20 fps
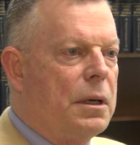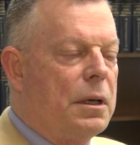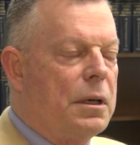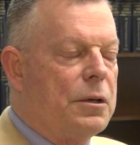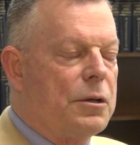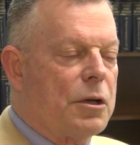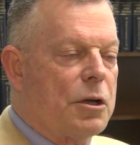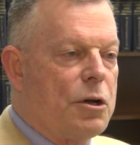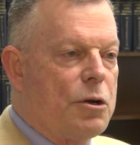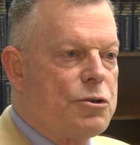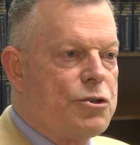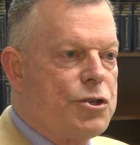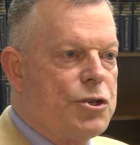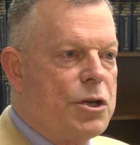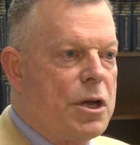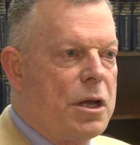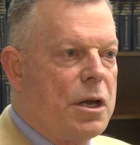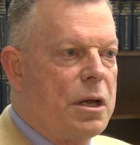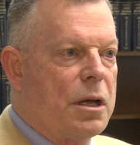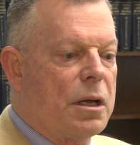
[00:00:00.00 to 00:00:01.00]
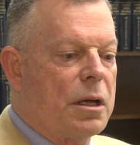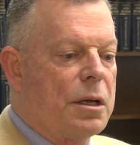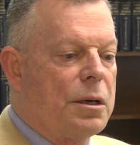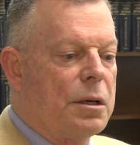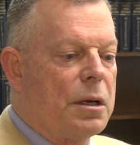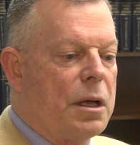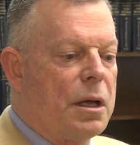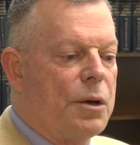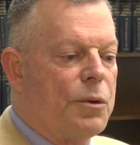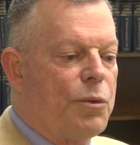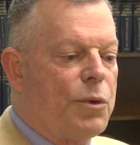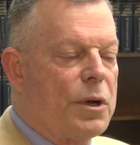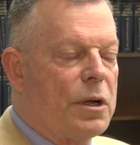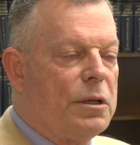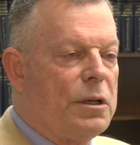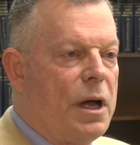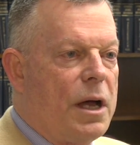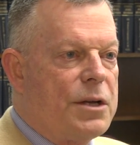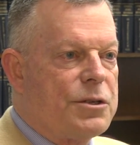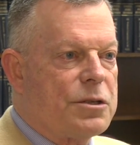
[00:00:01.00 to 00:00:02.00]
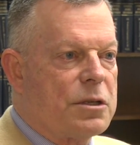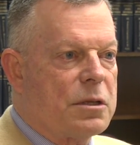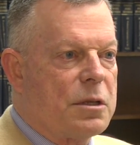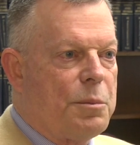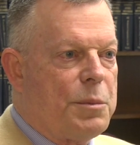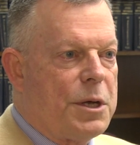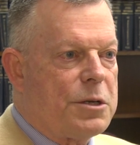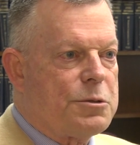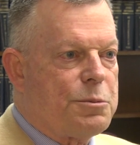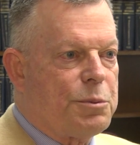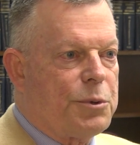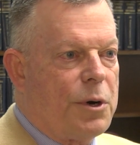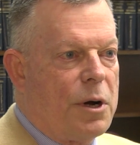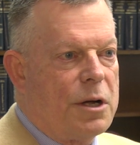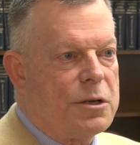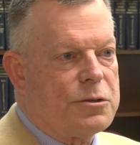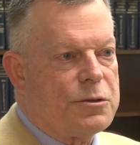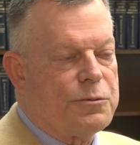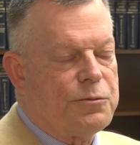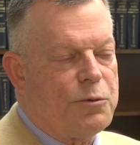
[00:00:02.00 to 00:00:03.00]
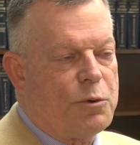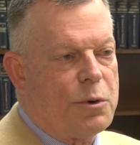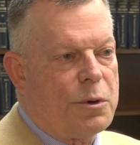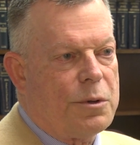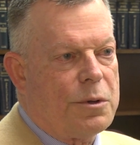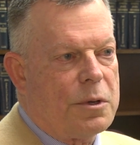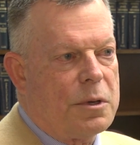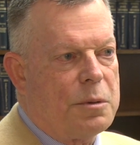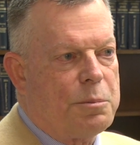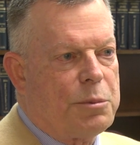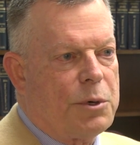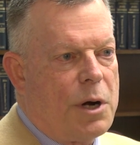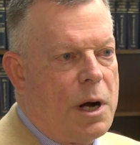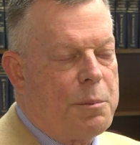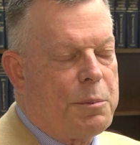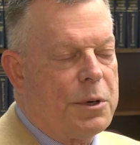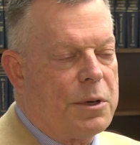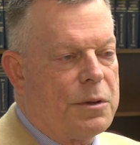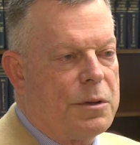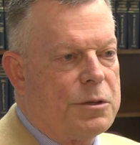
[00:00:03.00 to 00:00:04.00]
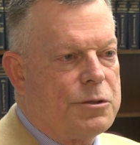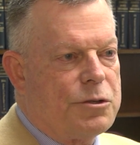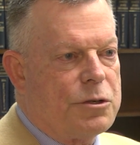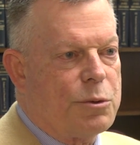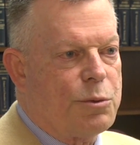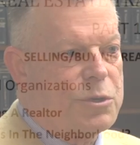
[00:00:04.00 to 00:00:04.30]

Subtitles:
negotiating and realizing the best price for the property that you're